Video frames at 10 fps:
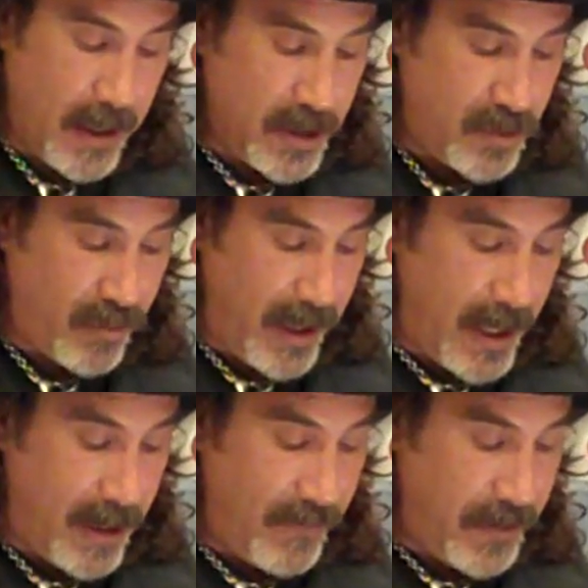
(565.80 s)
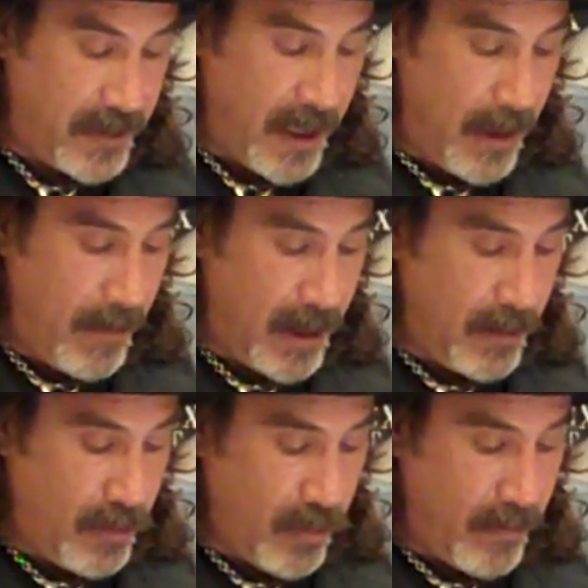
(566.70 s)
straight out of the
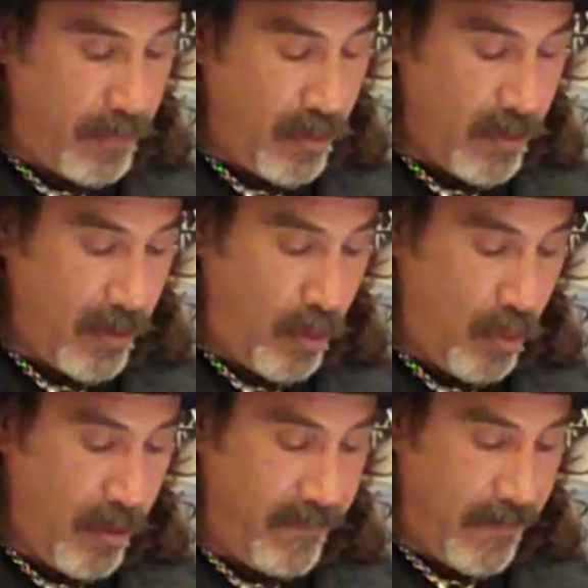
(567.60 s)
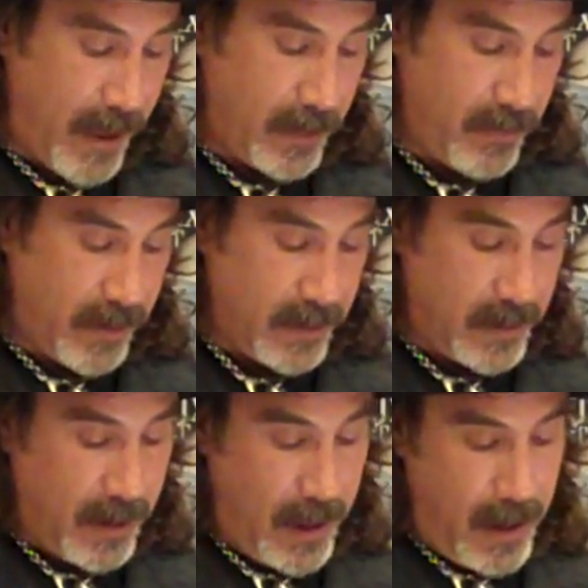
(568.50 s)
teeming, dirt-poor whore
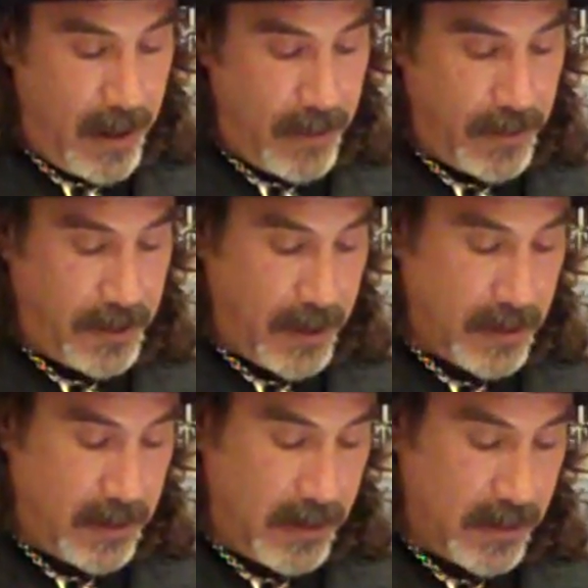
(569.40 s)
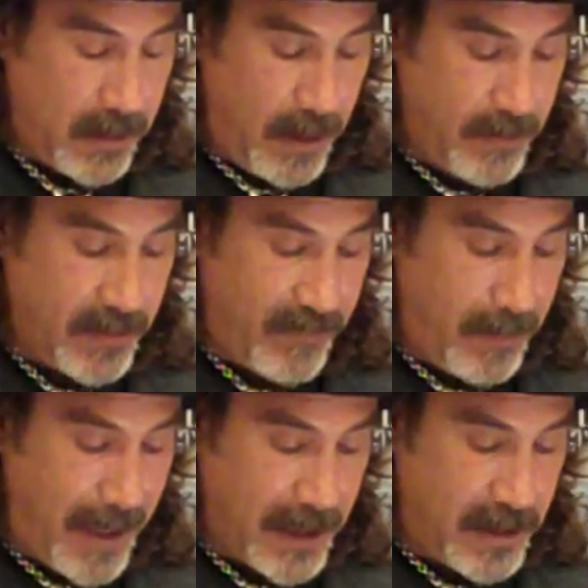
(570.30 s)
factories, the dusty slums of the
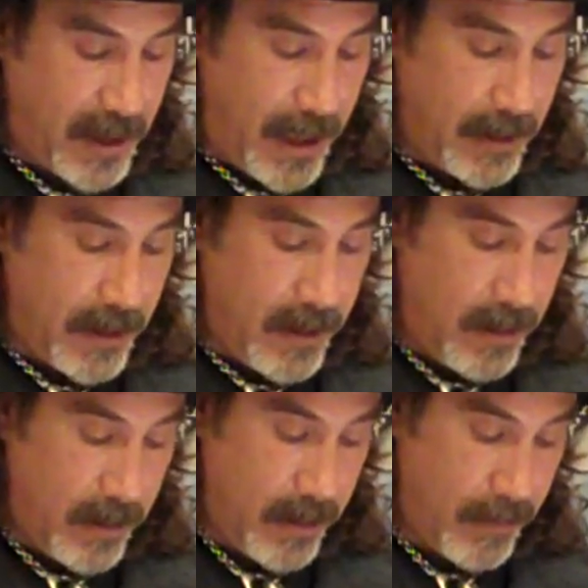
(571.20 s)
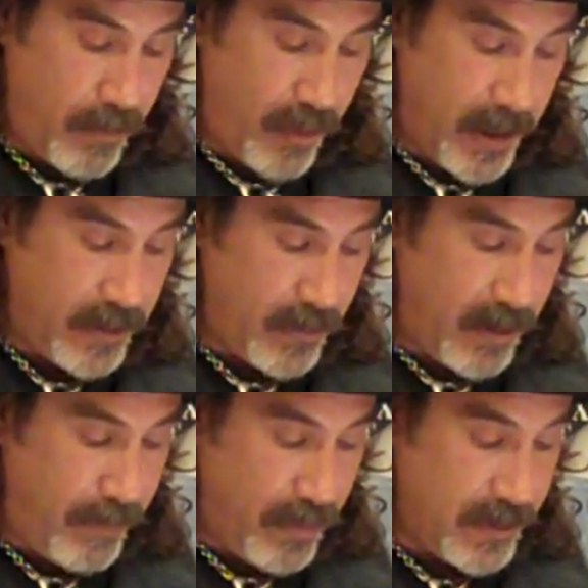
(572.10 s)
Baixada.
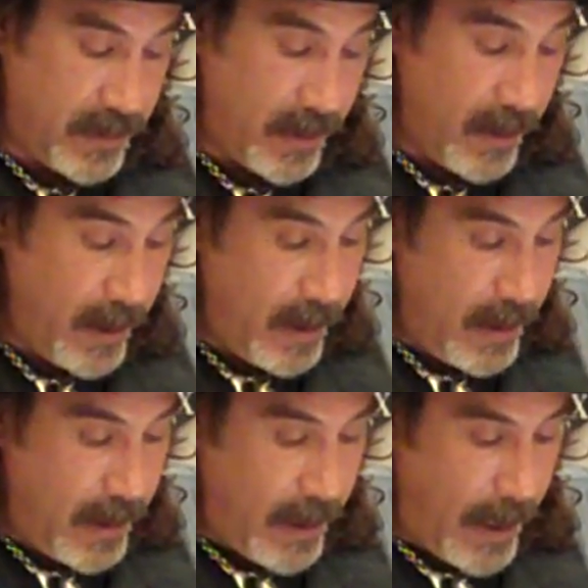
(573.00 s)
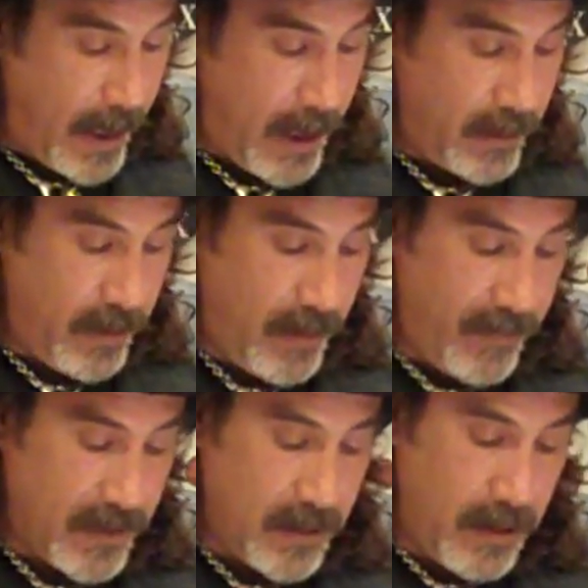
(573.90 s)
Predatory pussy, eyeing the
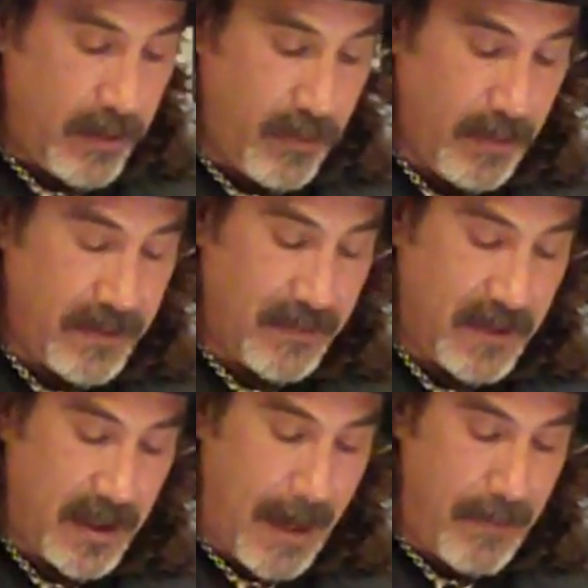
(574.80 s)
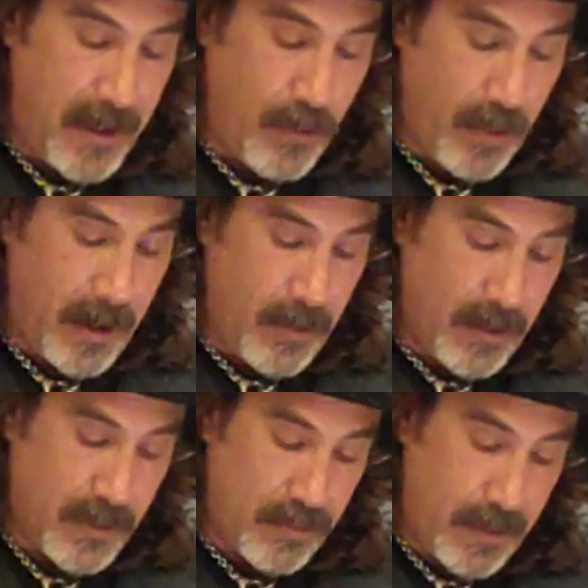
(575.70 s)
nervous little groups of snappy
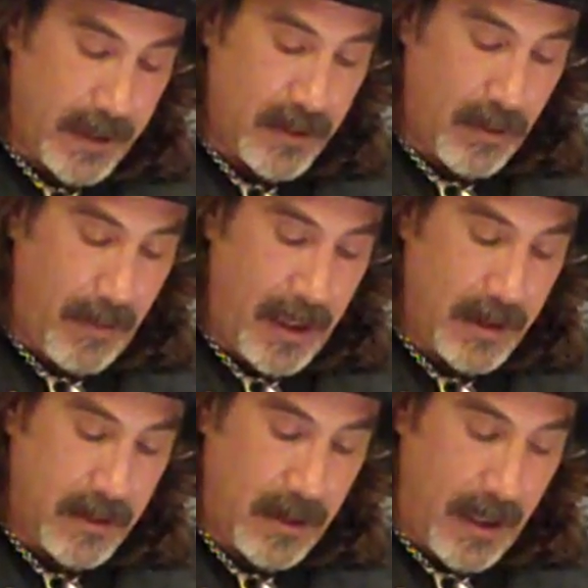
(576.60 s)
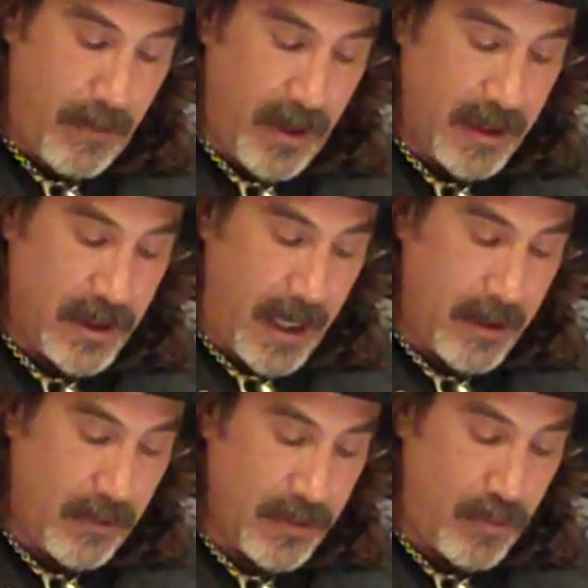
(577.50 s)
gringos like so many slobbering
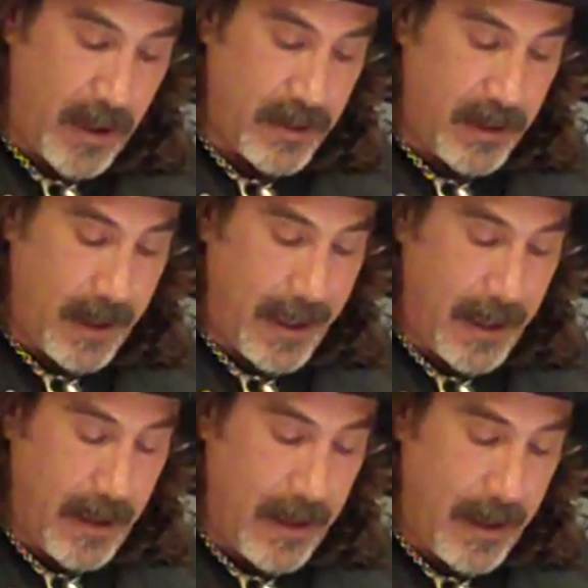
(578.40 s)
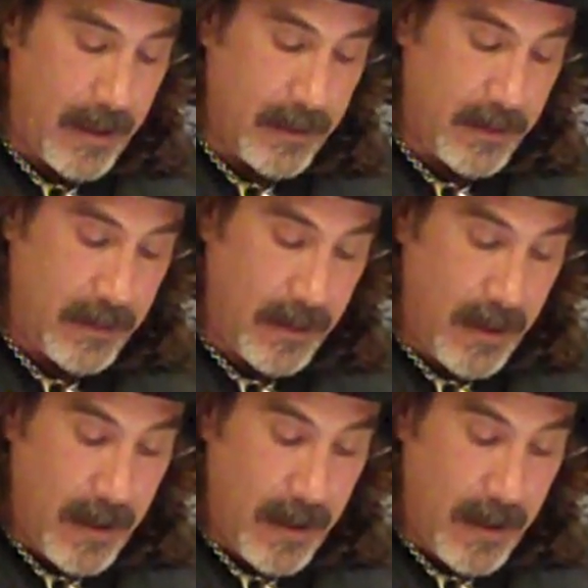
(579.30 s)
jackals watching a hen house.